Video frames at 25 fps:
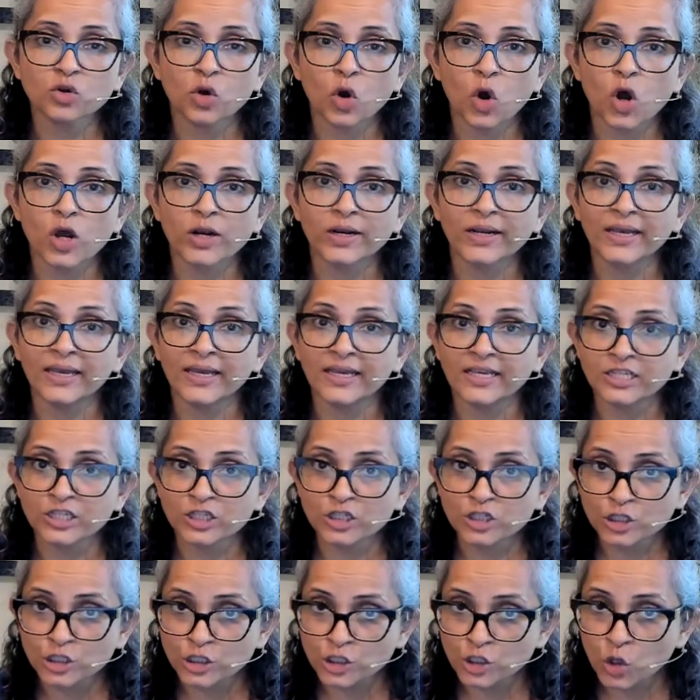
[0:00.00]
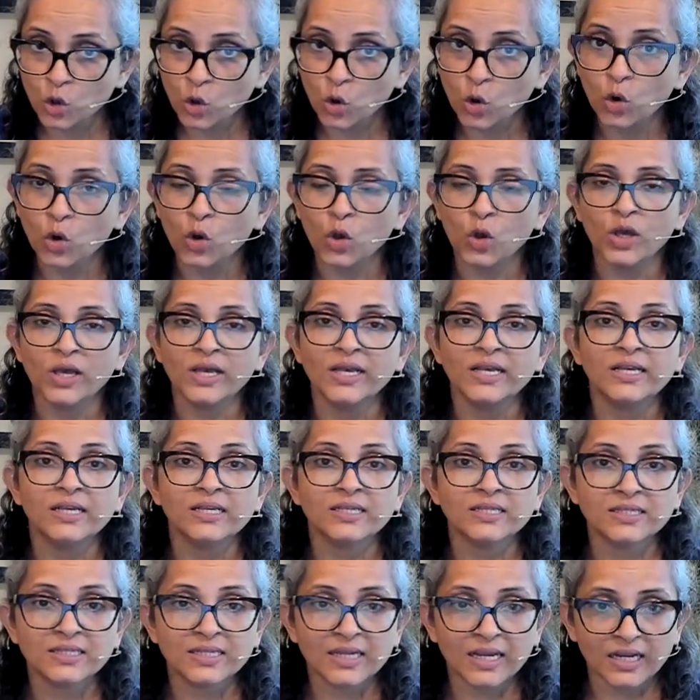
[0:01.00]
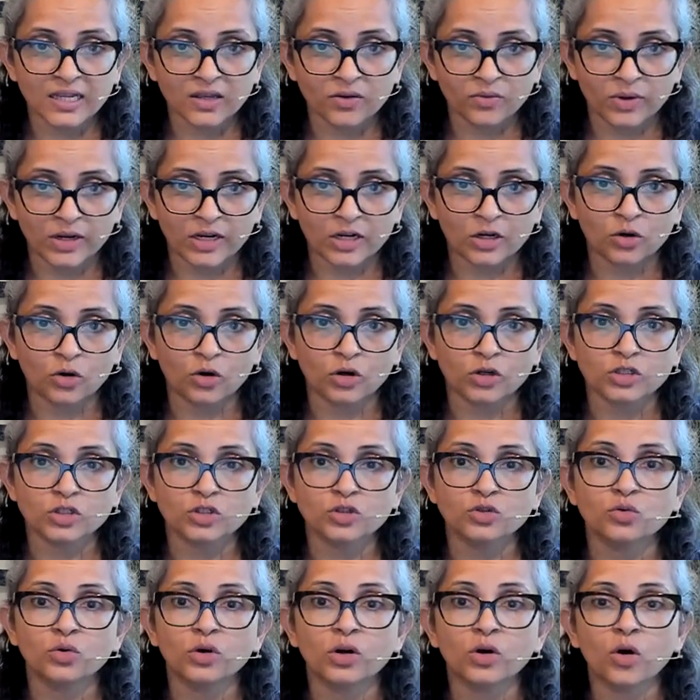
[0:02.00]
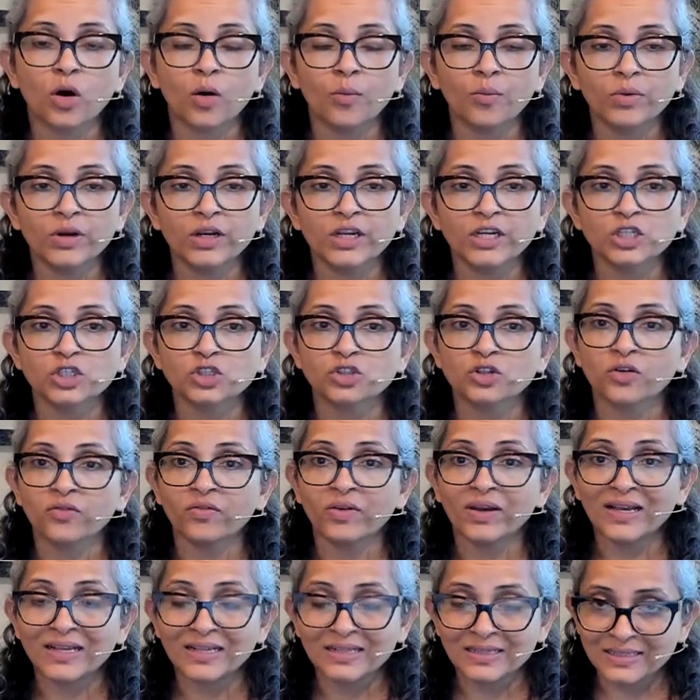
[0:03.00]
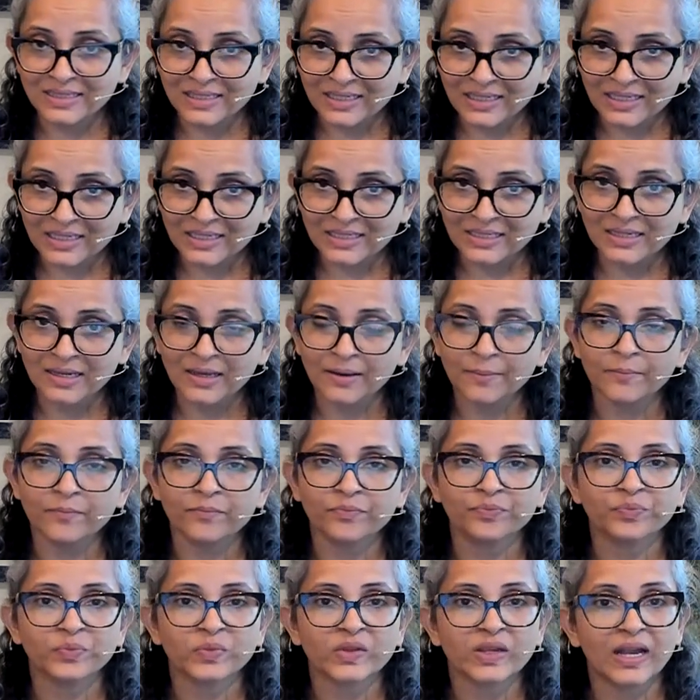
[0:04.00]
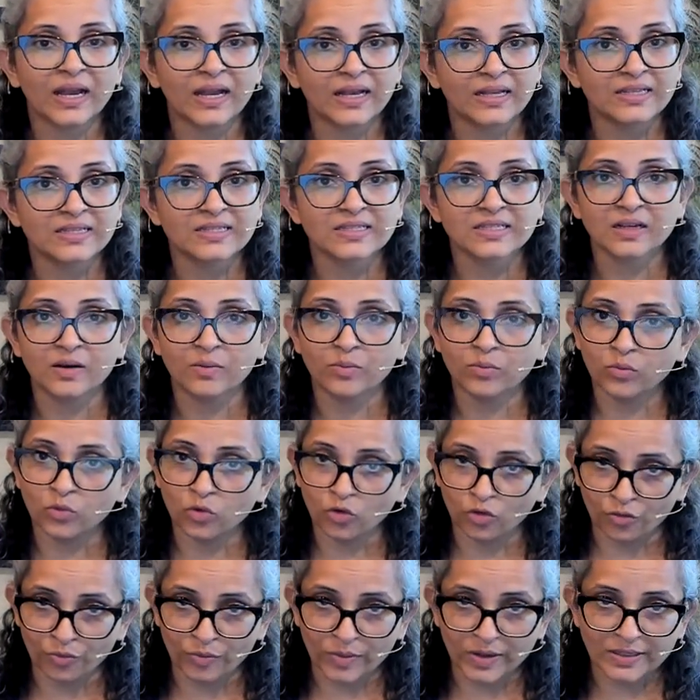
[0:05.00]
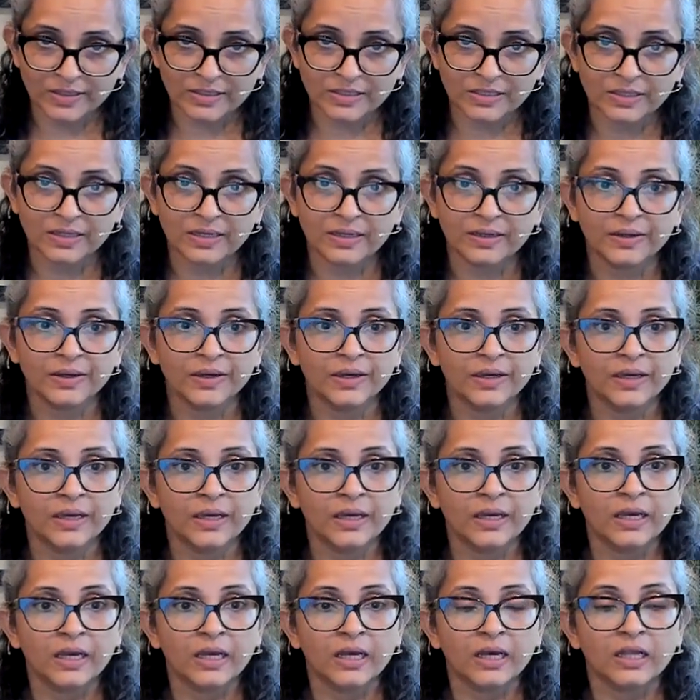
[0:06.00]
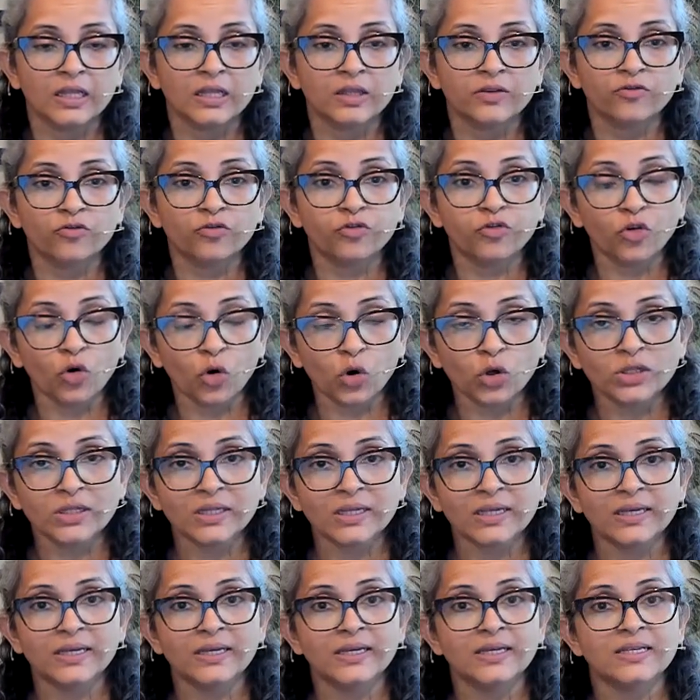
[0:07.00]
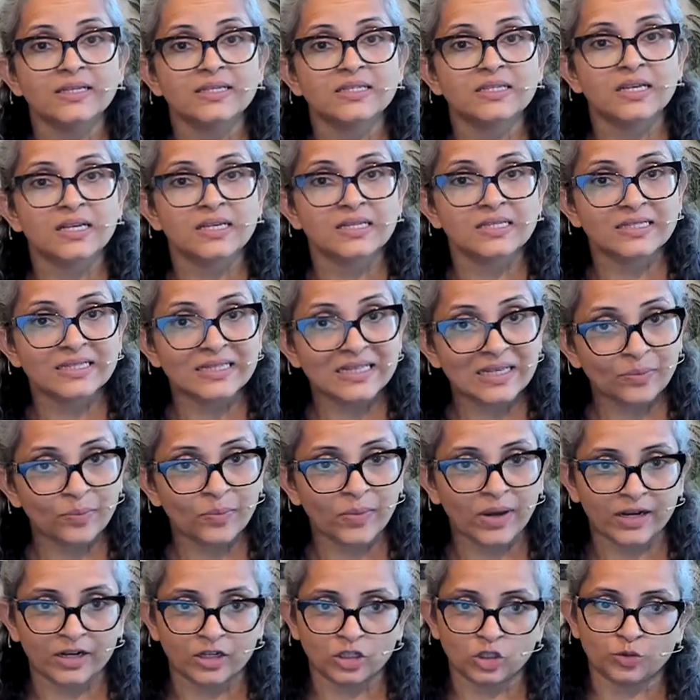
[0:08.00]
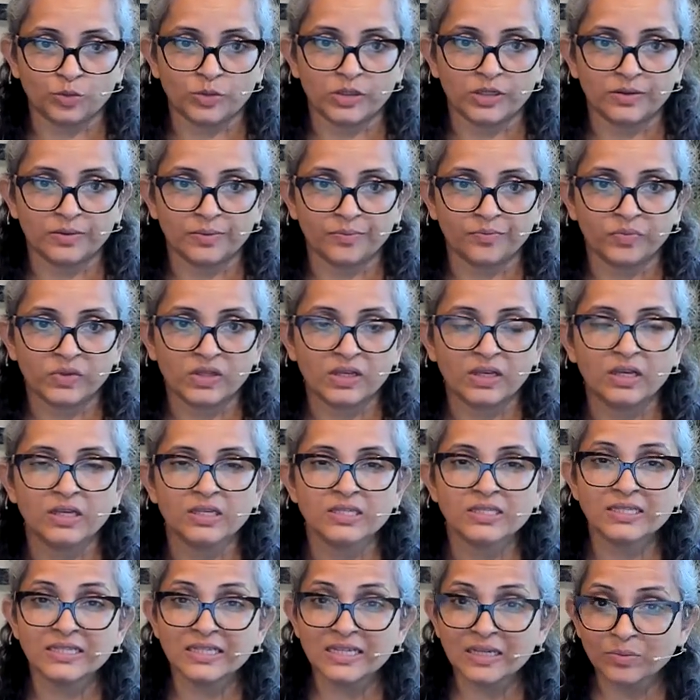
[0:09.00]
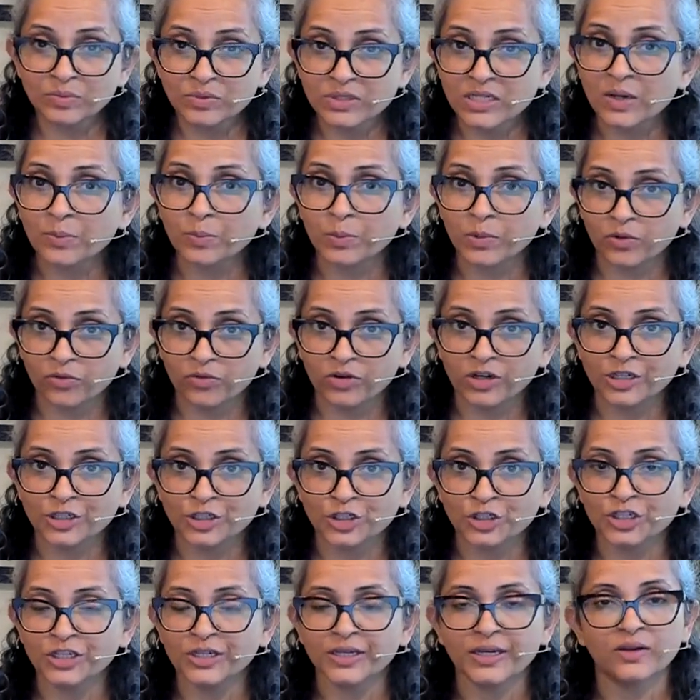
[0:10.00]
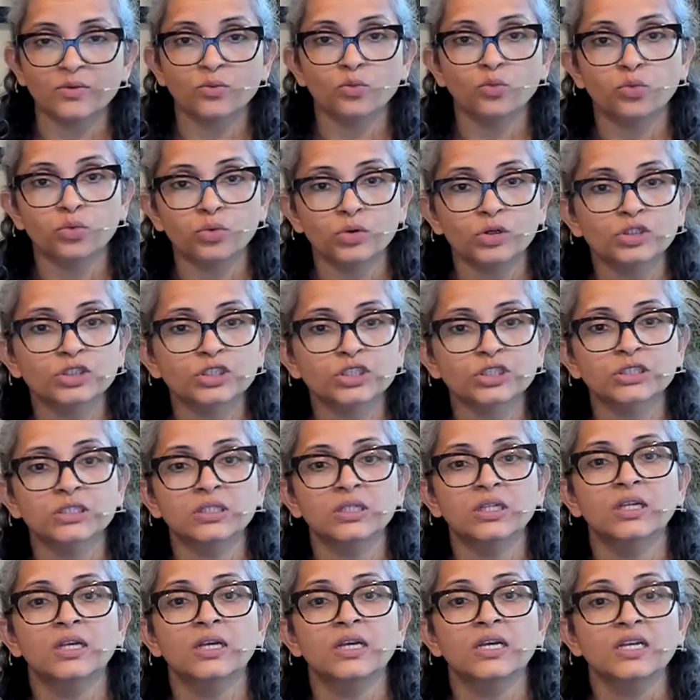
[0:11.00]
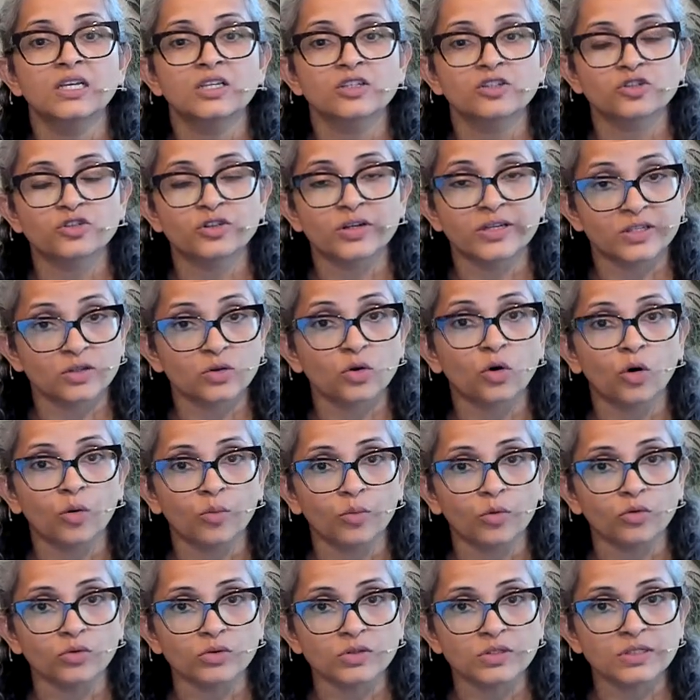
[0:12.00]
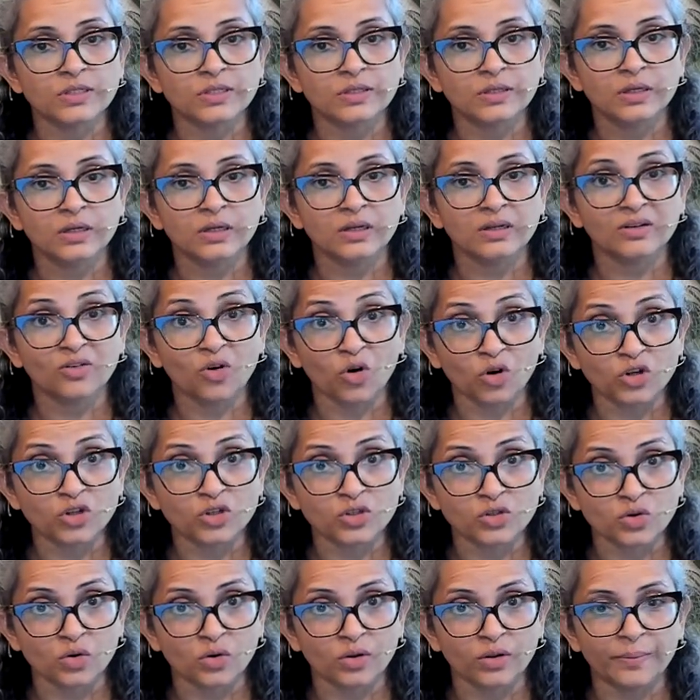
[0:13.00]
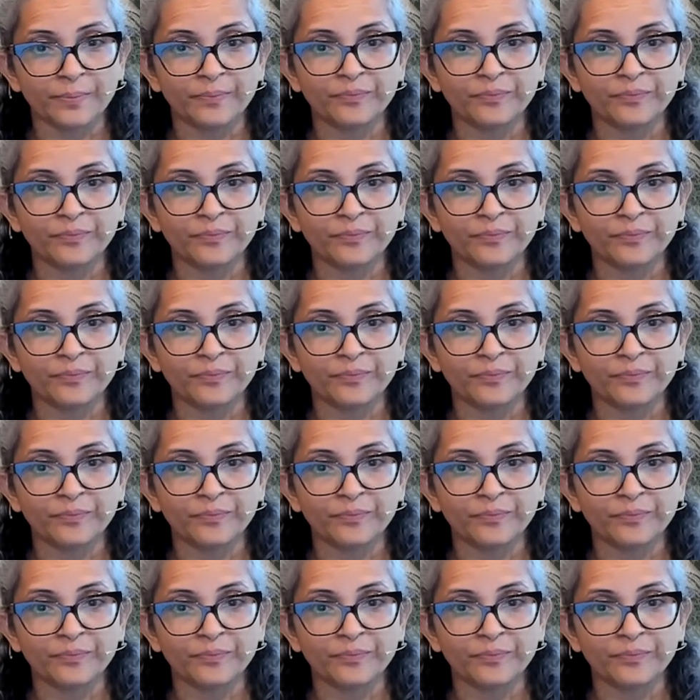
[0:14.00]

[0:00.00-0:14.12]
on a slow, steady weight loss through a combination of healthy eating and some movement. Fourth is sleep management. Sleep deprivation can worsen stress hormones, cortisol,